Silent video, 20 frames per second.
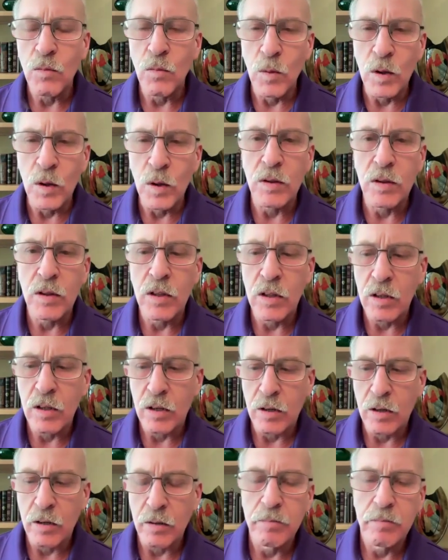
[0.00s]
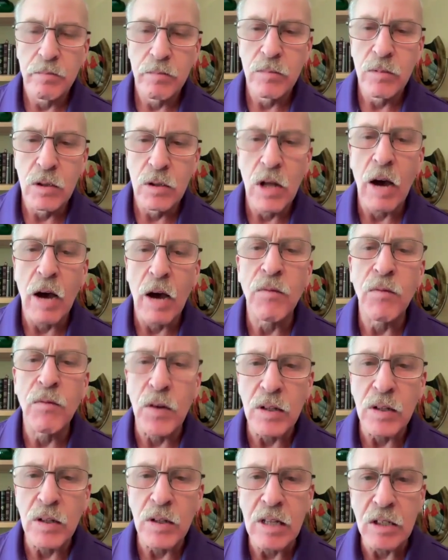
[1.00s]
with not
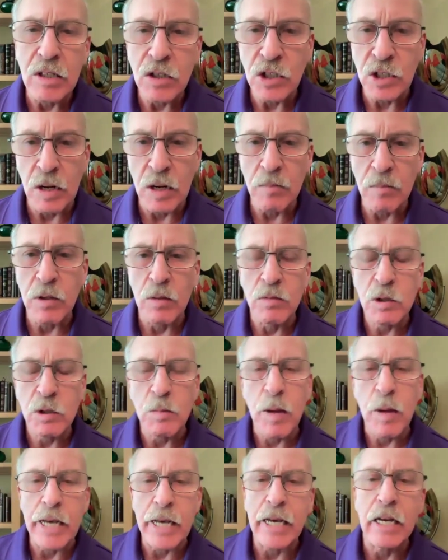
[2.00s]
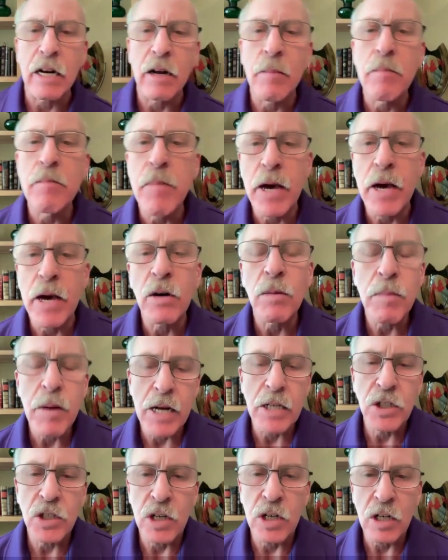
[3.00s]
feeling these symptoms, make it a better
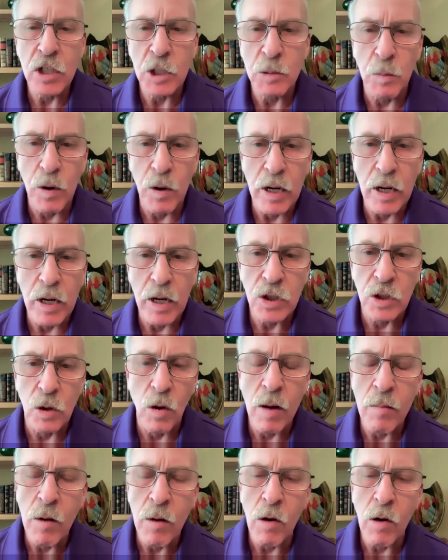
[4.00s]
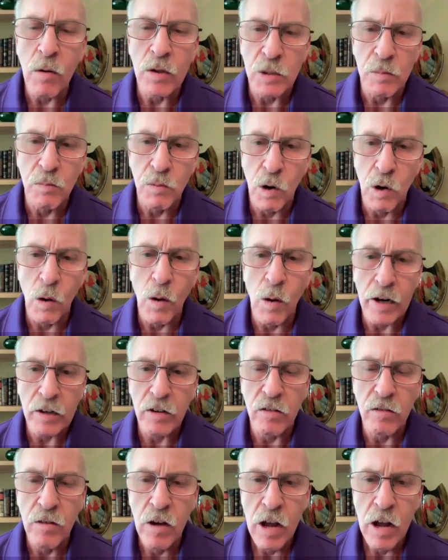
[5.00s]
patient experience. So I'm always a
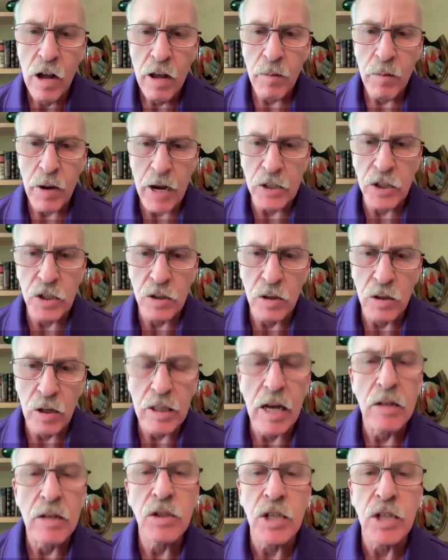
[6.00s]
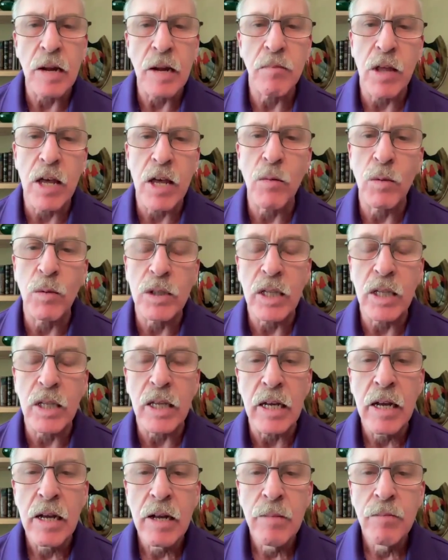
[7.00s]
proactive patient like that. Same thing with
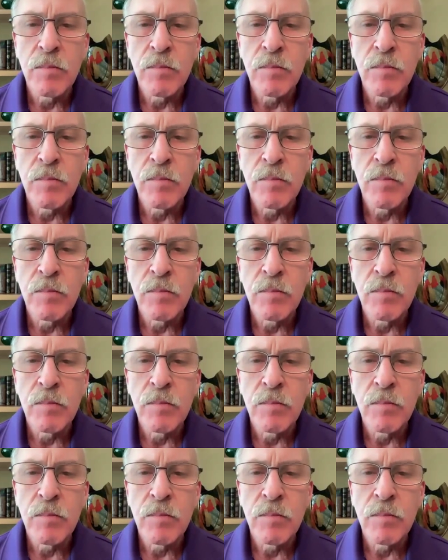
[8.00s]
the